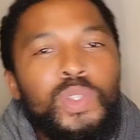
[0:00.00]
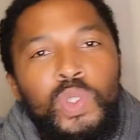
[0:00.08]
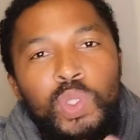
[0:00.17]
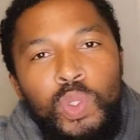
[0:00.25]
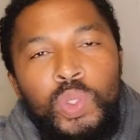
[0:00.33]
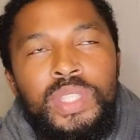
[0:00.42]

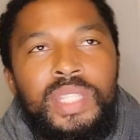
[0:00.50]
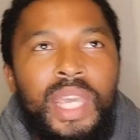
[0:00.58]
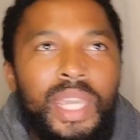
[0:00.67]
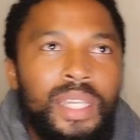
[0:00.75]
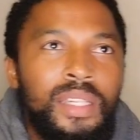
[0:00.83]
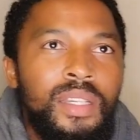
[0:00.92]
You
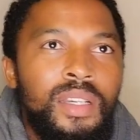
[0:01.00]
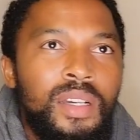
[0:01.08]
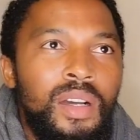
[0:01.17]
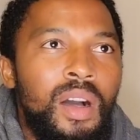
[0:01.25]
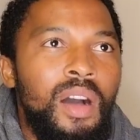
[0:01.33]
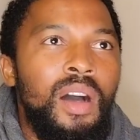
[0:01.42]
saying,
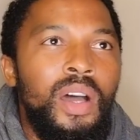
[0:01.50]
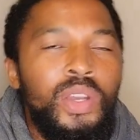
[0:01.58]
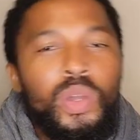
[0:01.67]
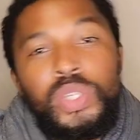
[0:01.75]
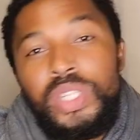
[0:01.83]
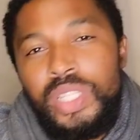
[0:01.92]
oh
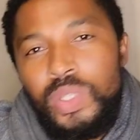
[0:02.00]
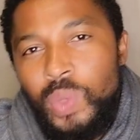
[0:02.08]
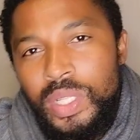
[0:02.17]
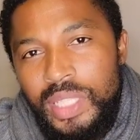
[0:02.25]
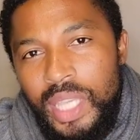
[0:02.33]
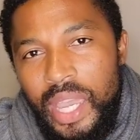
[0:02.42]
no, she just
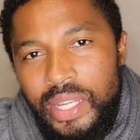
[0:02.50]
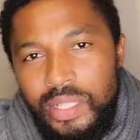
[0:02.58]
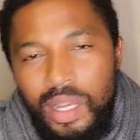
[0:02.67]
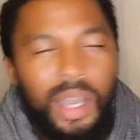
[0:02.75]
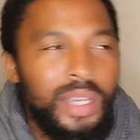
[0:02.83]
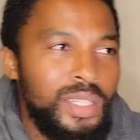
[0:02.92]
wants
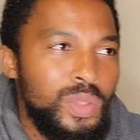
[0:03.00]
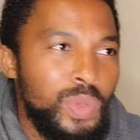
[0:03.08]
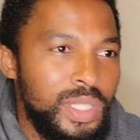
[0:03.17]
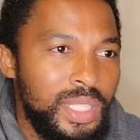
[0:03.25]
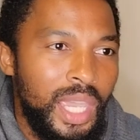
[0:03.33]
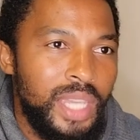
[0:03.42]
cash. Oh, she just
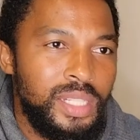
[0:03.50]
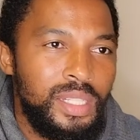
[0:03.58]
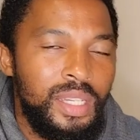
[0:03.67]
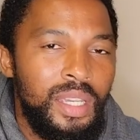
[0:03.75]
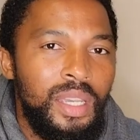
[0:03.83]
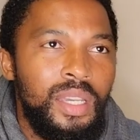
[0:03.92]
wants cash.
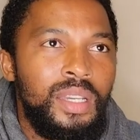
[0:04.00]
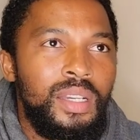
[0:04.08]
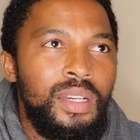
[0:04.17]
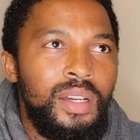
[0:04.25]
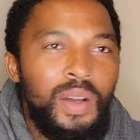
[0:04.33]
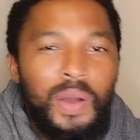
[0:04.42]

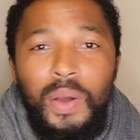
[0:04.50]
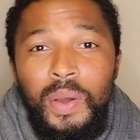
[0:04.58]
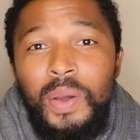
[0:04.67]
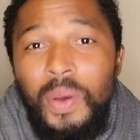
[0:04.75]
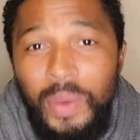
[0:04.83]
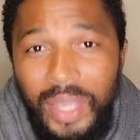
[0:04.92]

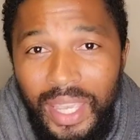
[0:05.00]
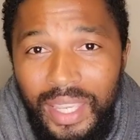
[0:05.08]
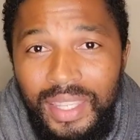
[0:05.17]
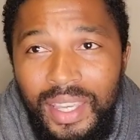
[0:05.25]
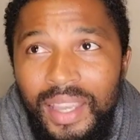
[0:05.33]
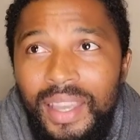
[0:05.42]
Oh,
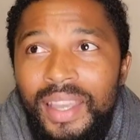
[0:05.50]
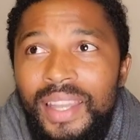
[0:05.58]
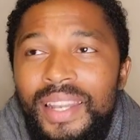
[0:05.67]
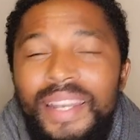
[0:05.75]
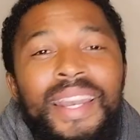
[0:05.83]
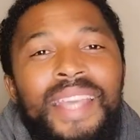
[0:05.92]
okay.
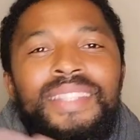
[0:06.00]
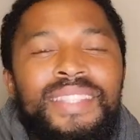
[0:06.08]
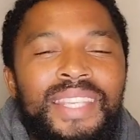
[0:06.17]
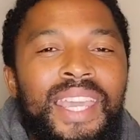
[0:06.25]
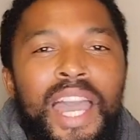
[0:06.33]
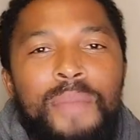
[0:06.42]
Let's
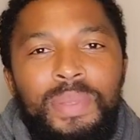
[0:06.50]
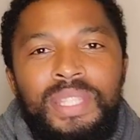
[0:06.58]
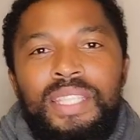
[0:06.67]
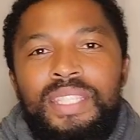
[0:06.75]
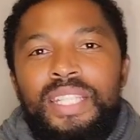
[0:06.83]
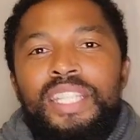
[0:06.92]
say
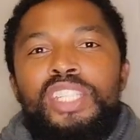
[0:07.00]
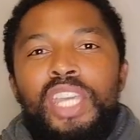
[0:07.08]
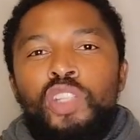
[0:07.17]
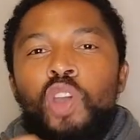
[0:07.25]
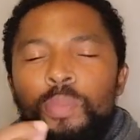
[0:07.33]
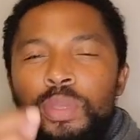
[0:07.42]
hypothetically she
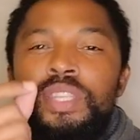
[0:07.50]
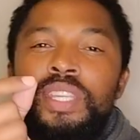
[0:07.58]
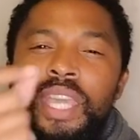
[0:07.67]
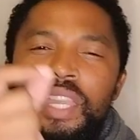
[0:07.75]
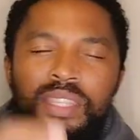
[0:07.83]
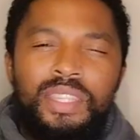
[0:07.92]
had
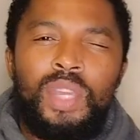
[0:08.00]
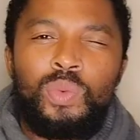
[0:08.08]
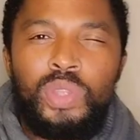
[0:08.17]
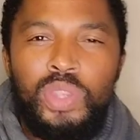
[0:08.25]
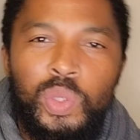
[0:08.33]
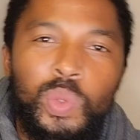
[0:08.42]
communicated that
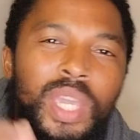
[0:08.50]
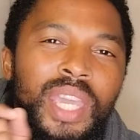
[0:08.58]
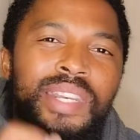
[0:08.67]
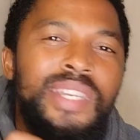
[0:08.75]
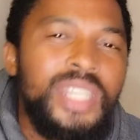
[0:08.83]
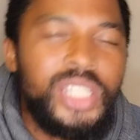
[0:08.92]
with you
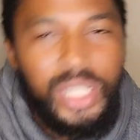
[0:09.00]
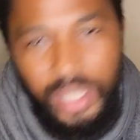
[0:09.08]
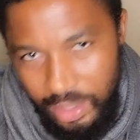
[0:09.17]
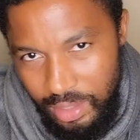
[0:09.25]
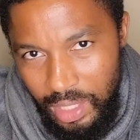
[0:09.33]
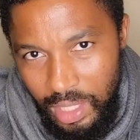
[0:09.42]

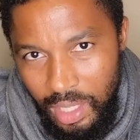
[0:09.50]
initially,